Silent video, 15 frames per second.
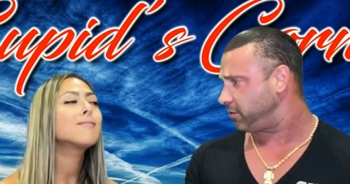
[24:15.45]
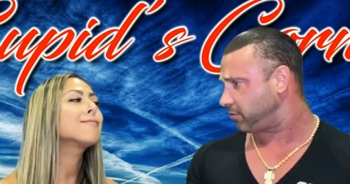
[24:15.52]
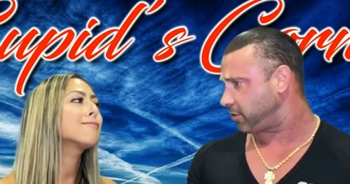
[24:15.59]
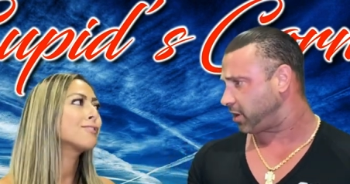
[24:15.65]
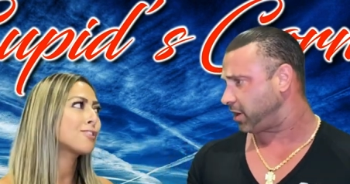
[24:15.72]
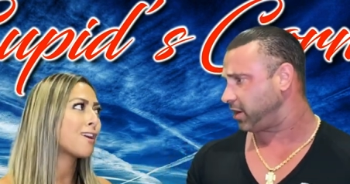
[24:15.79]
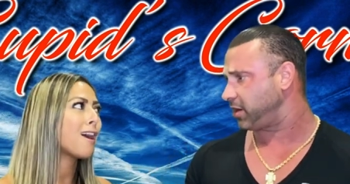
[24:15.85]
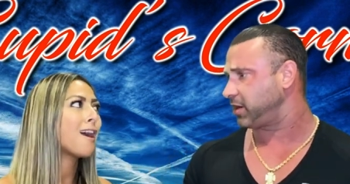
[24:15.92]
Speaker 1: unmotivated,
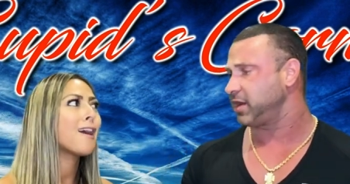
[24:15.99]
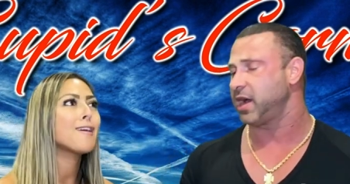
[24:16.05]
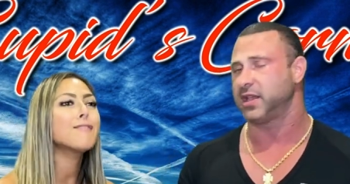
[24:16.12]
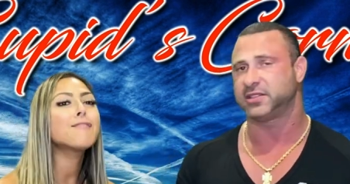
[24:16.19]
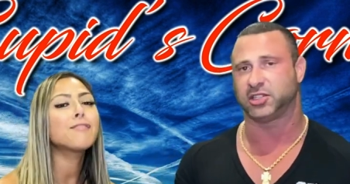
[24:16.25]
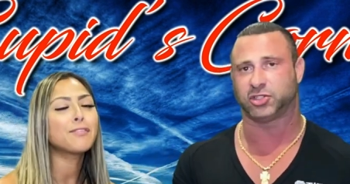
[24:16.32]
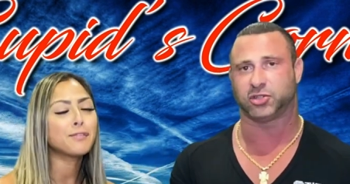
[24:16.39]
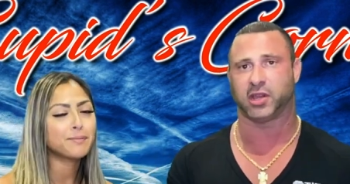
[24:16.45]
right? Drive,
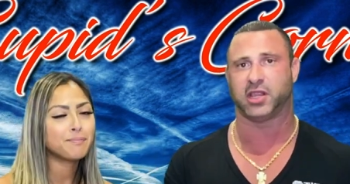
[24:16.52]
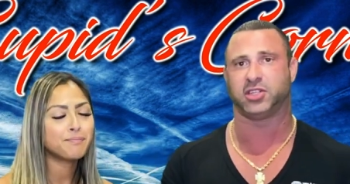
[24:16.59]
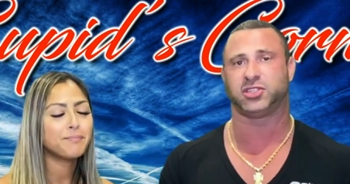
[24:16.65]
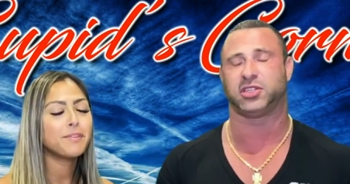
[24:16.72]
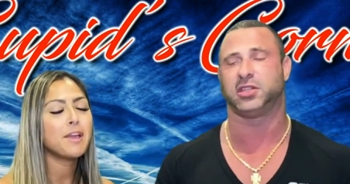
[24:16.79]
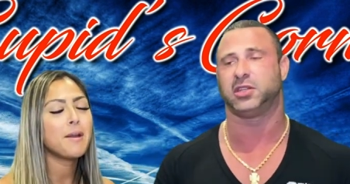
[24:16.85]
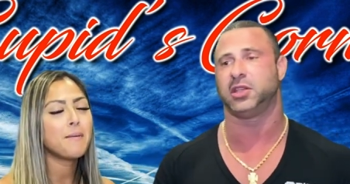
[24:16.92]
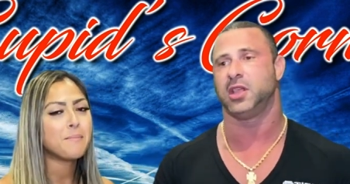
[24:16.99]

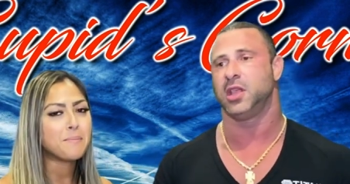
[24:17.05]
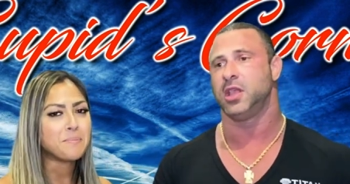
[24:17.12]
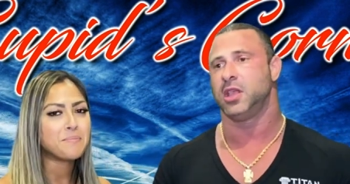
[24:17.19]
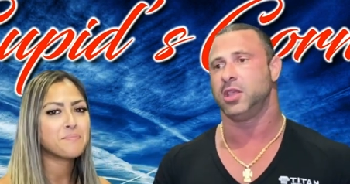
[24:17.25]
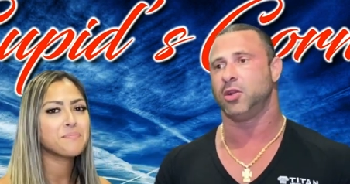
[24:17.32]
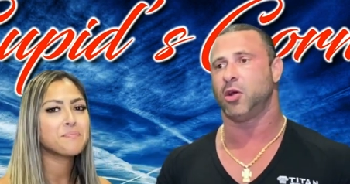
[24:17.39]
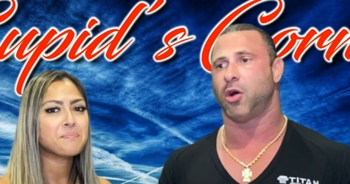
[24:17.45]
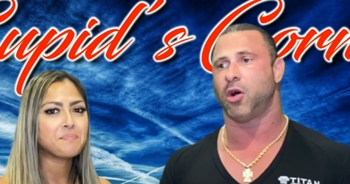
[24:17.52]
concentration, yep.
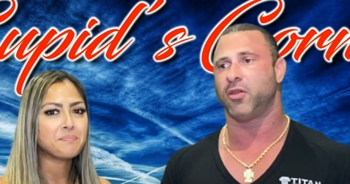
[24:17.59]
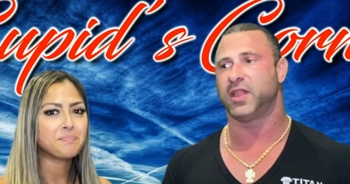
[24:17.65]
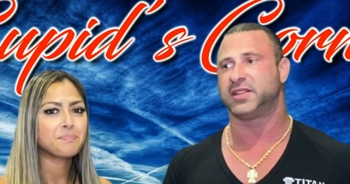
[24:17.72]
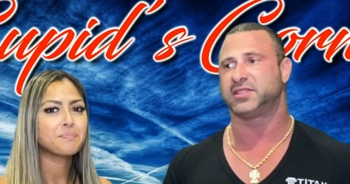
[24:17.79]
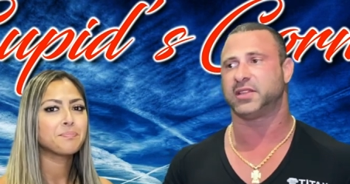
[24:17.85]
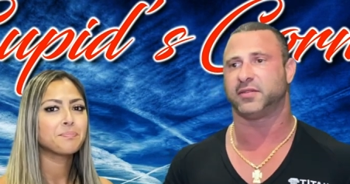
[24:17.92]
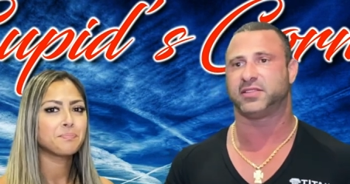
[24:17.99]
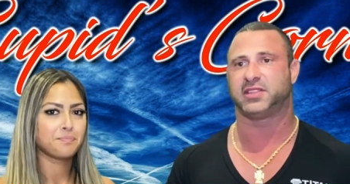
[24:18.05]
you know, all
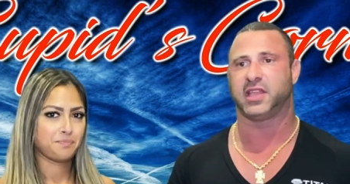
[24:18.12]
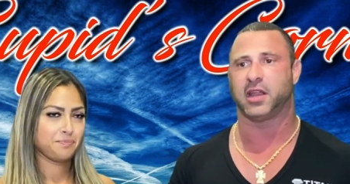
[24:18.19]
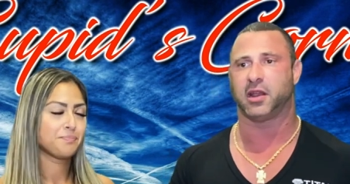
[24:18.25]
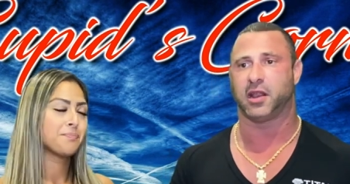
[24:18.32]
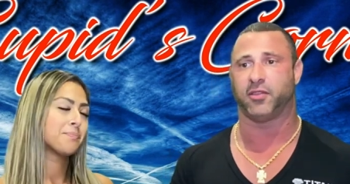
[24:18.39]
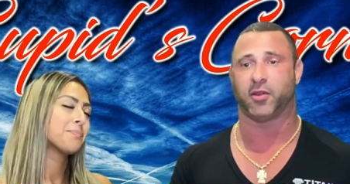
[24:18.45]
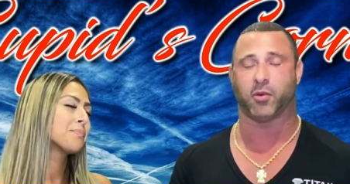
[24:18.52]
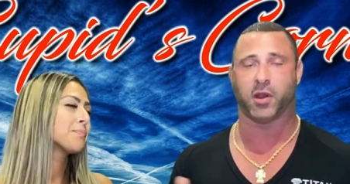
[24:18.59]
that stuff's
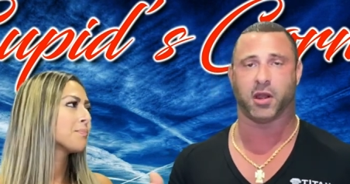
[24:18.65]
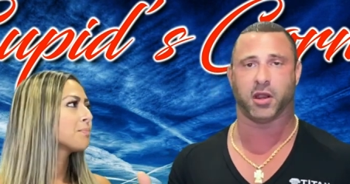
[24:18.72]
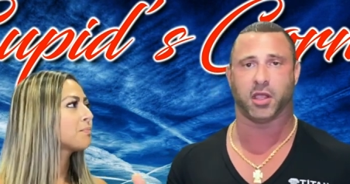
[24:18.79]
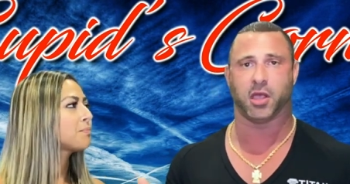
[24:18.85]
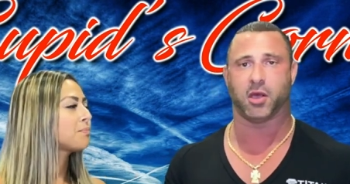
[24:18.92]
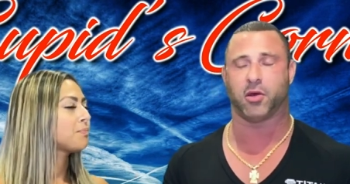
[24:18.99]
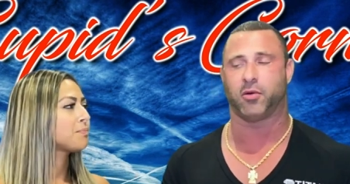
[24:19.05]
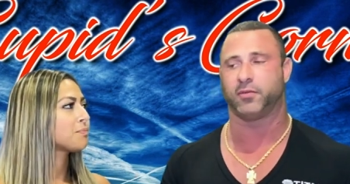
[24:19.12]
there, and they're rare to
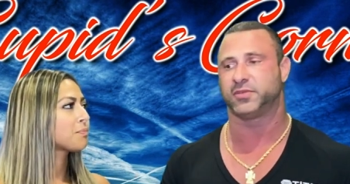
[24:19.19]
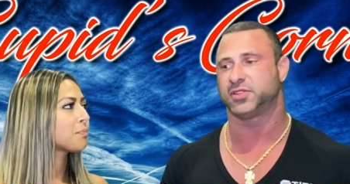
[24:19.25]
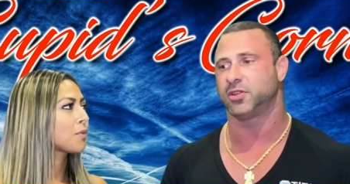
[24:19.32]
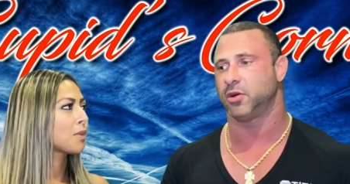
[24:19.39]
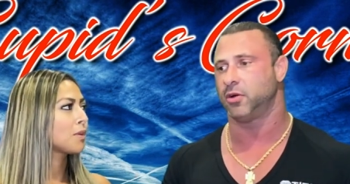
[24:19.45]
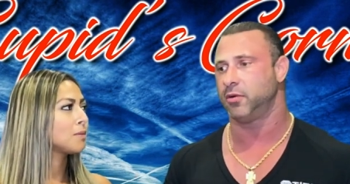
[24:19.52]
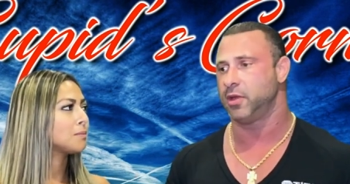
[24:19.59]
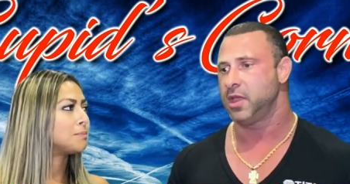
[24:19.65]
go.
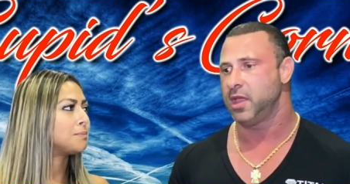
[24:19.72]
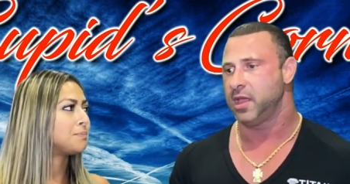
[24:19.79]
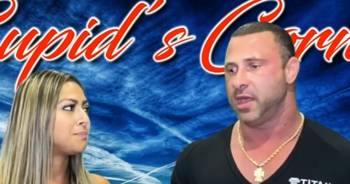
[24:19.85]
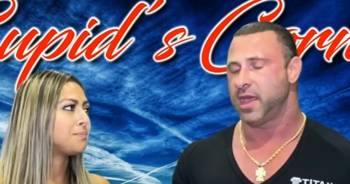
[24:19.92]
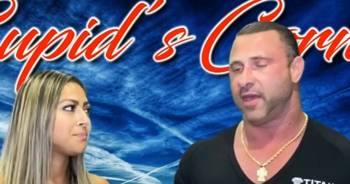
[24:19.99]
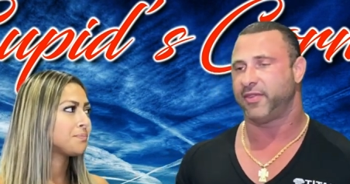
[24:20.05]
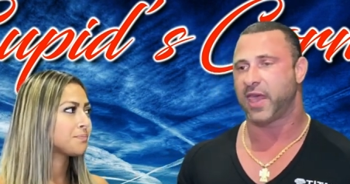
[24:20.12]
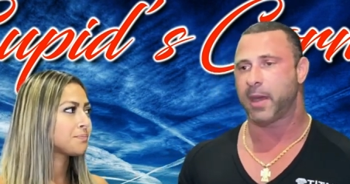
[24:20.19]
So
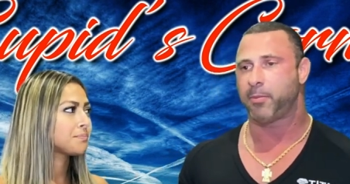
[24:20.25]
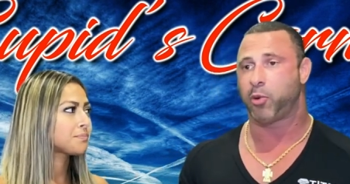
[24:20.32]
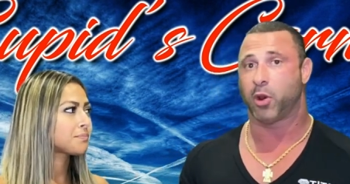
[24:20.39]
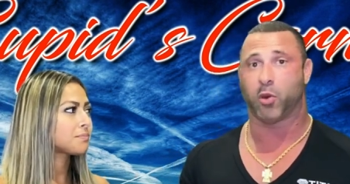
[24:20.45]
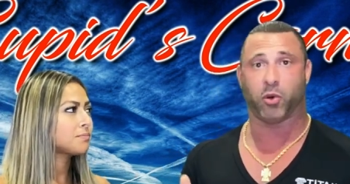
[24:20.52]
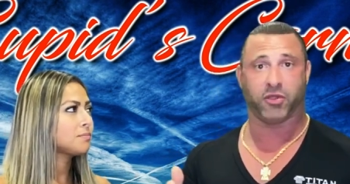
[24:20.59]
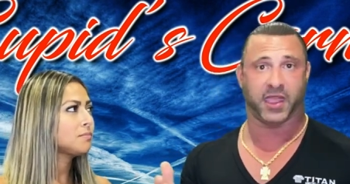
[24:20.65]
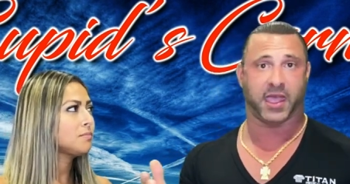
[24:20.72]
at that
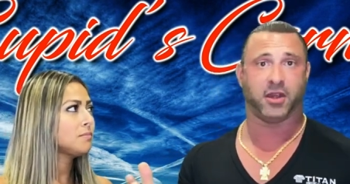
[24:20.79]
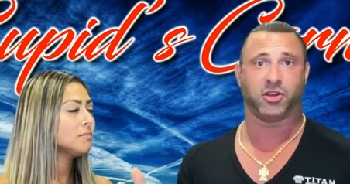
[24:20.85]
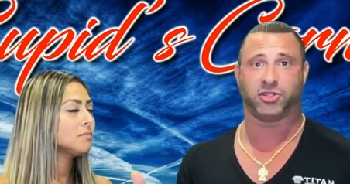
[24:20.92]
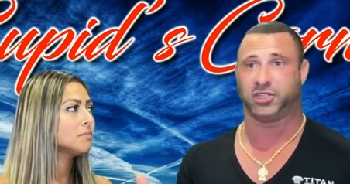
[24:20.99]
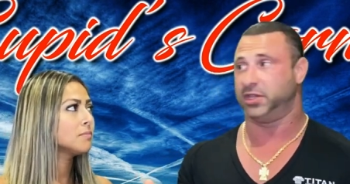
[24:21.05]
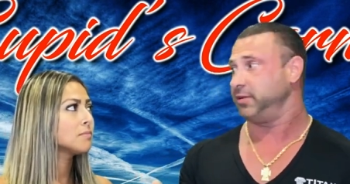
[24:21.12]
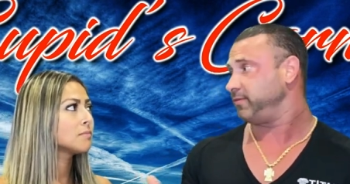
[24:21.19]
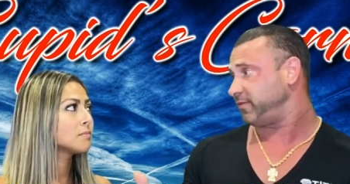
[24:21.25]
point, or the
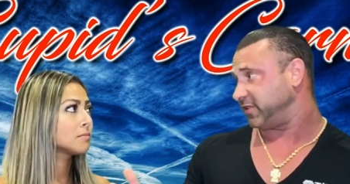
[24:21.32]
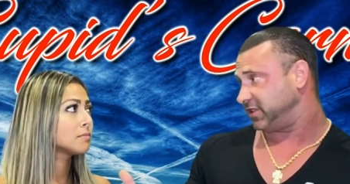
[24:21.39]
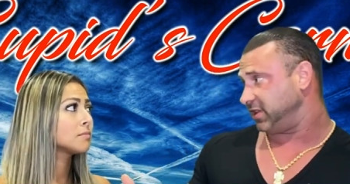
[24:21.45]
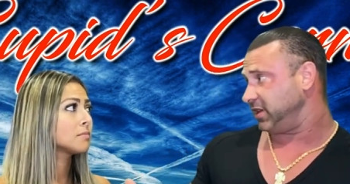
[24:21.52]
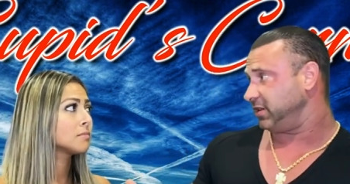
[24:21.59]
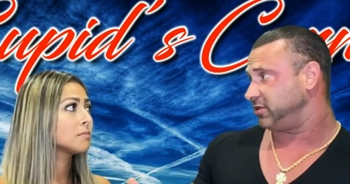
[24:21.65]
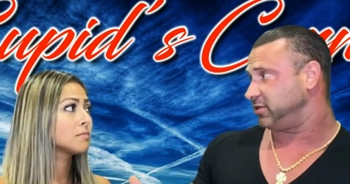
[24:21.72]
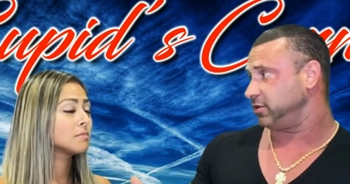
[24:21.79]
energy
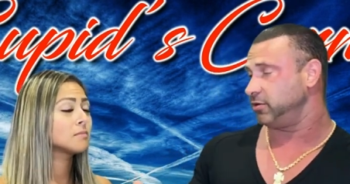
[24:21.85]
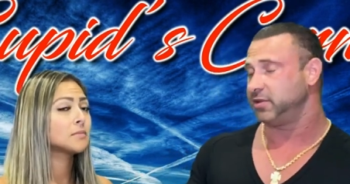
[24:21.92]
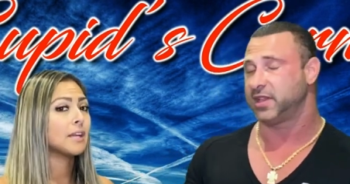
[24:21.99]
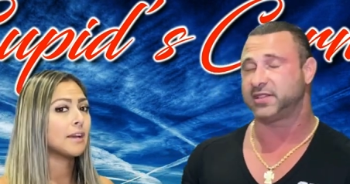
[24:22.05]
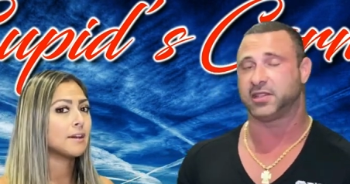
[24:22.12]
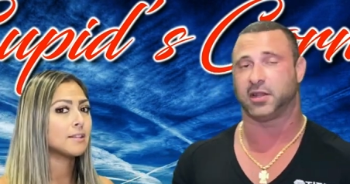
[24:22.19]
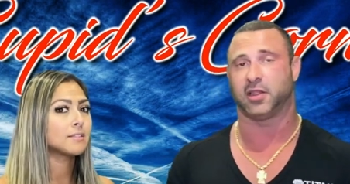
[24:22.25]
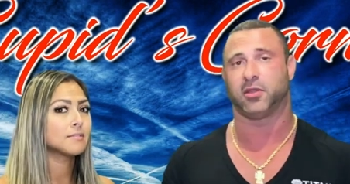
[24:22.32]
fatigue too.
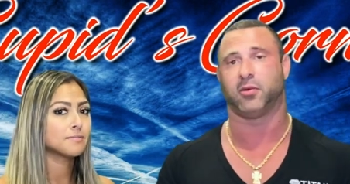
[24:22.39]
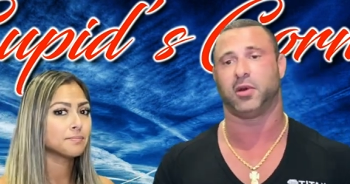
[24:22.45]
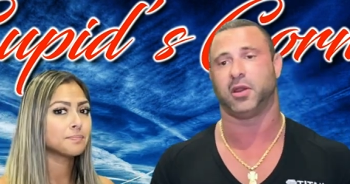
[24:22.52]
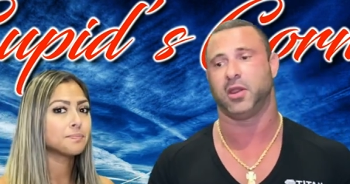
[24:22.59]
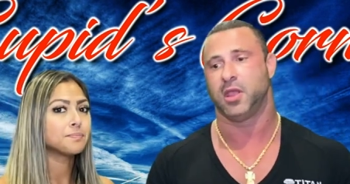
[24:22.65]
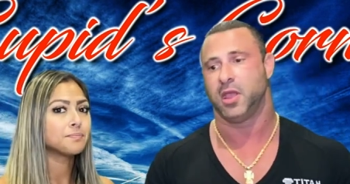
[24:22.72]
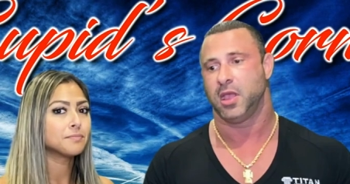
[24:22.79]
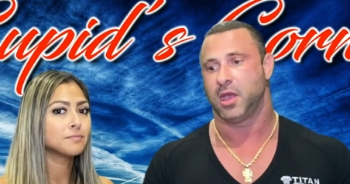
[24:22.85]
That's yeah. another
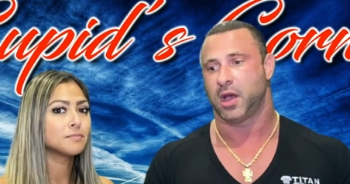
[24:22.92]
one.